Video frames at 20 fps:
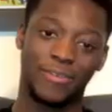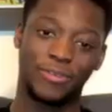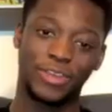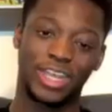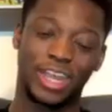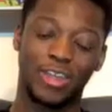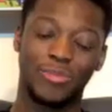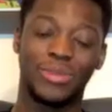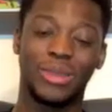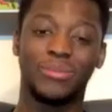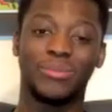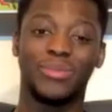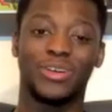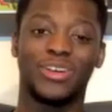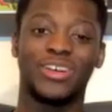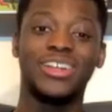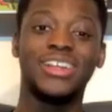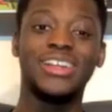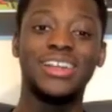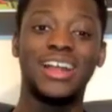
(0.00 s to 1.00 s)
I think I
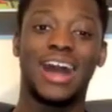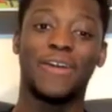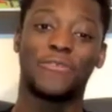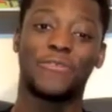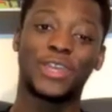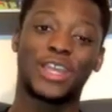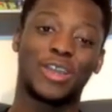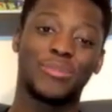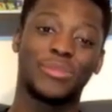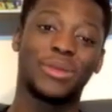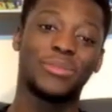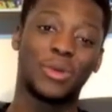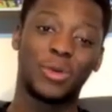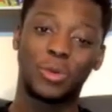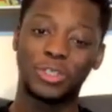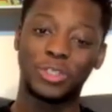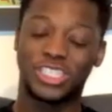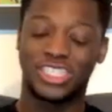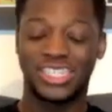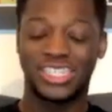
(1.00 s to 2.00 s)
remember. I think I remember
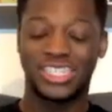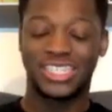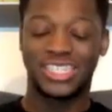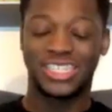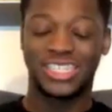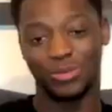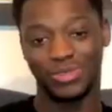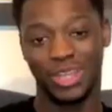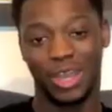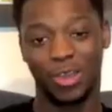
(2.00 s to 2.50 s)
watching that when